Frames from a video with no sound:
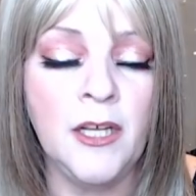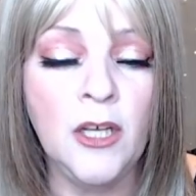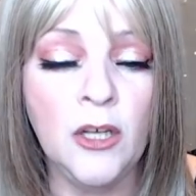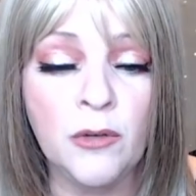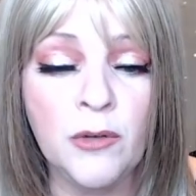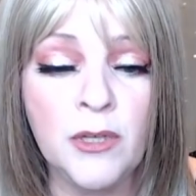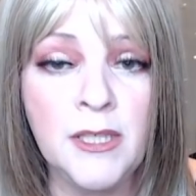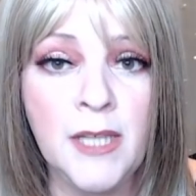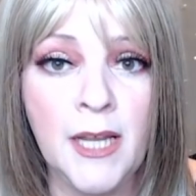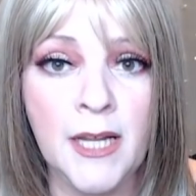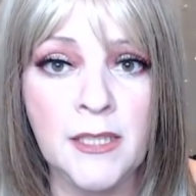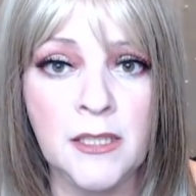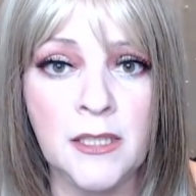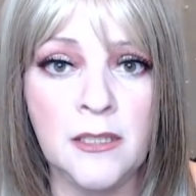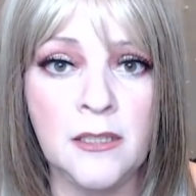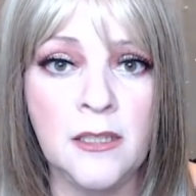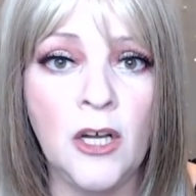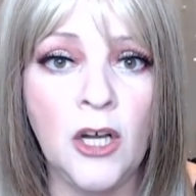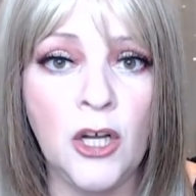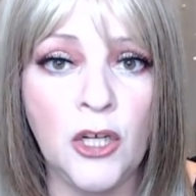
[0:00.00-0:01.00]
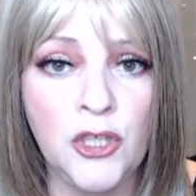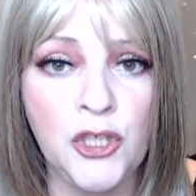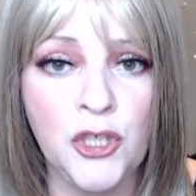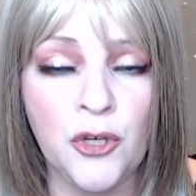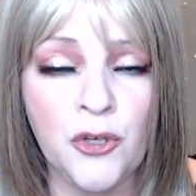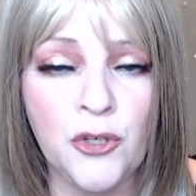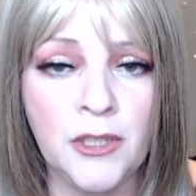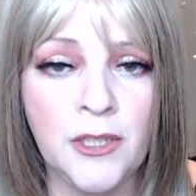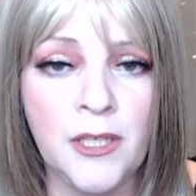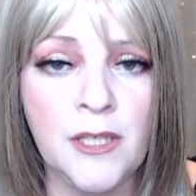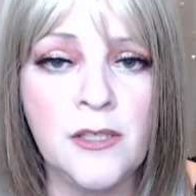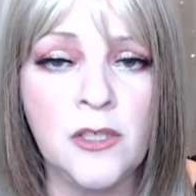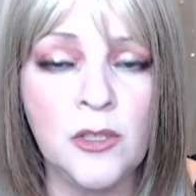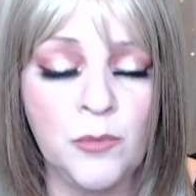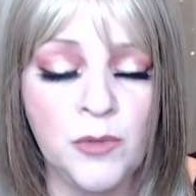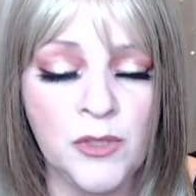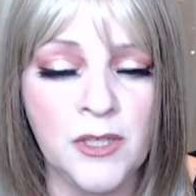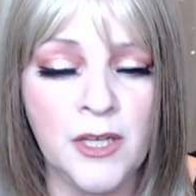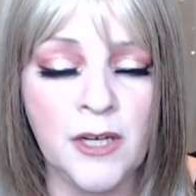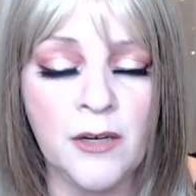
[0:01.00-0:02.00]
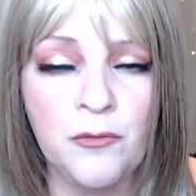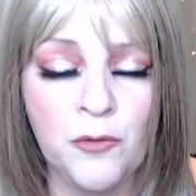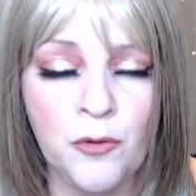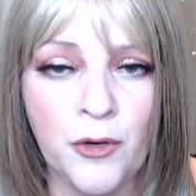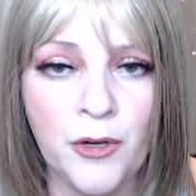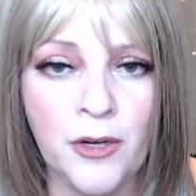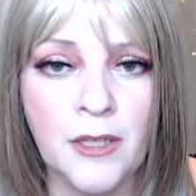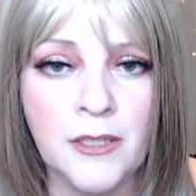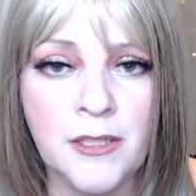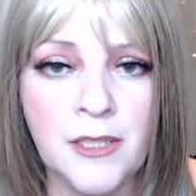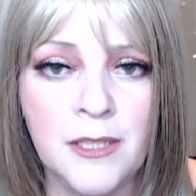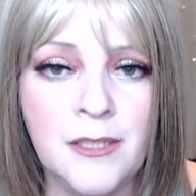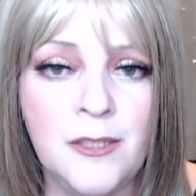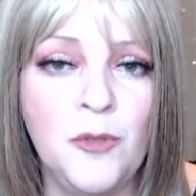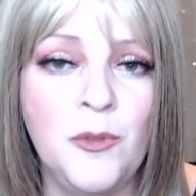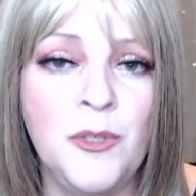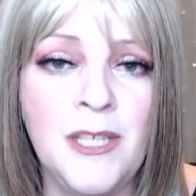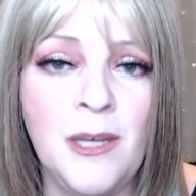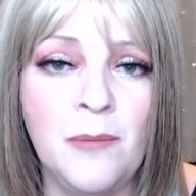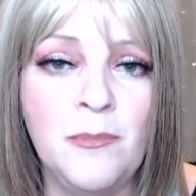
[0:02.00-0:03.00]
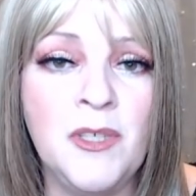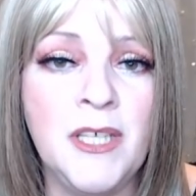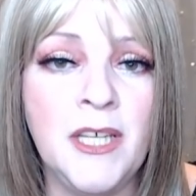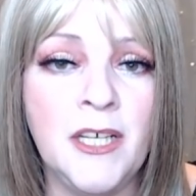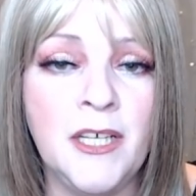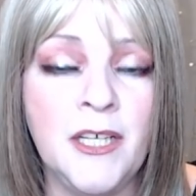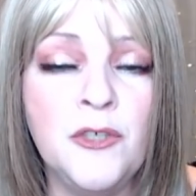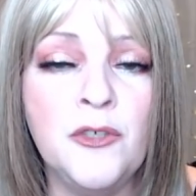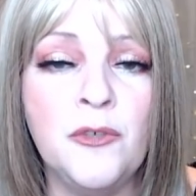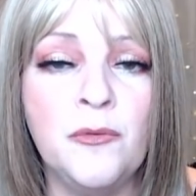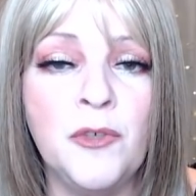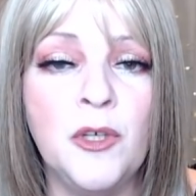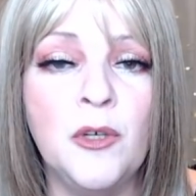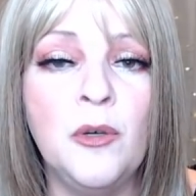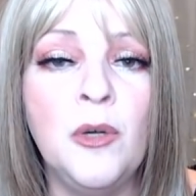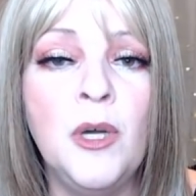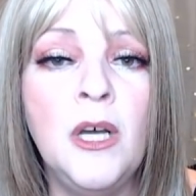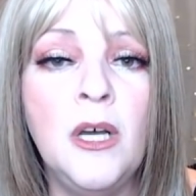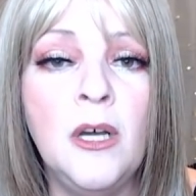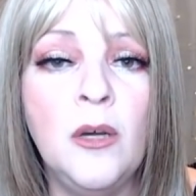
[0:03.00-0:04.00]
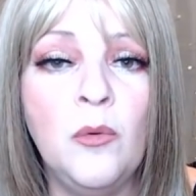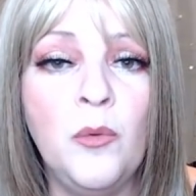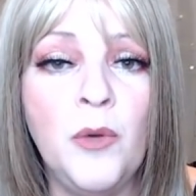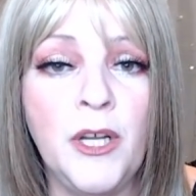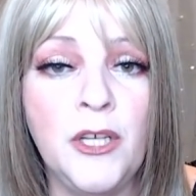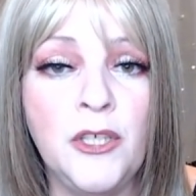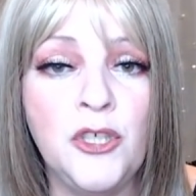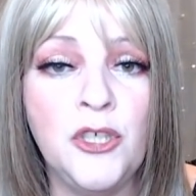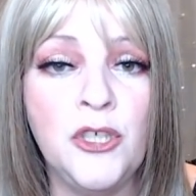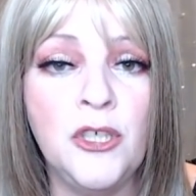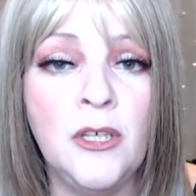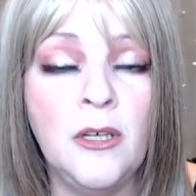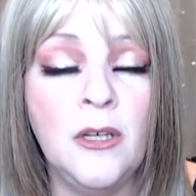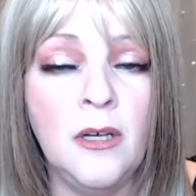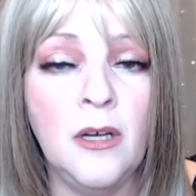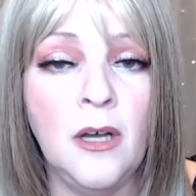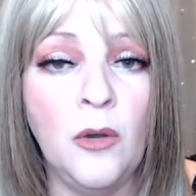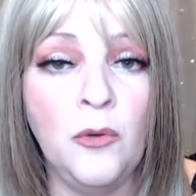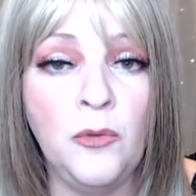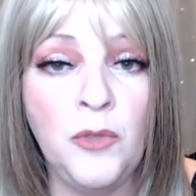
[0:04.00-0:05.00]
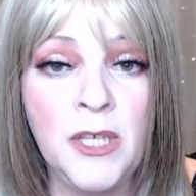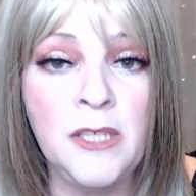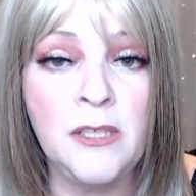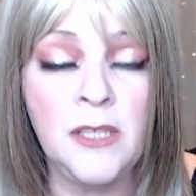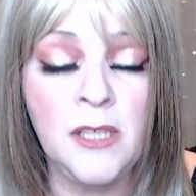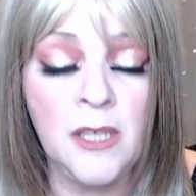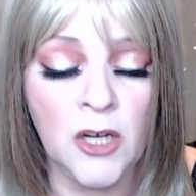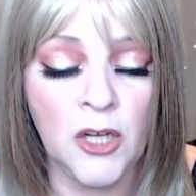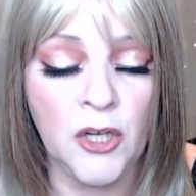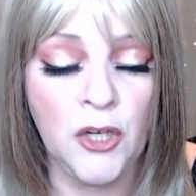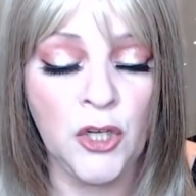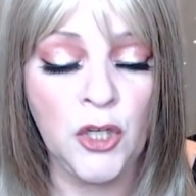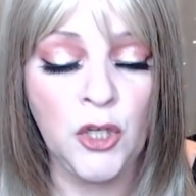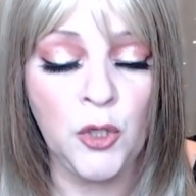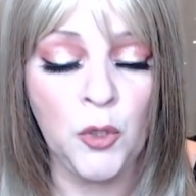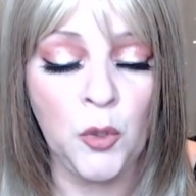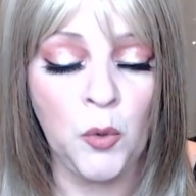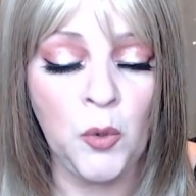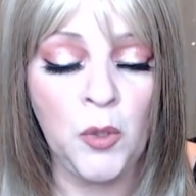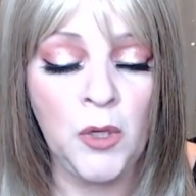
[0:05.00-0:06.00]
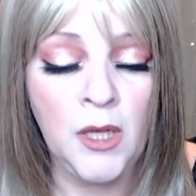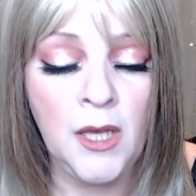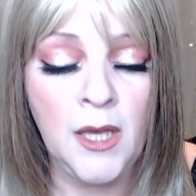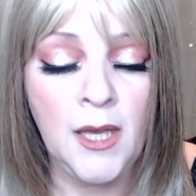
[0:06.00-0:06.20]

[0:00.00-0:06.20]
Chris Hansen, a journalist who was there for to, to attempt to get an interview, which Onision knew.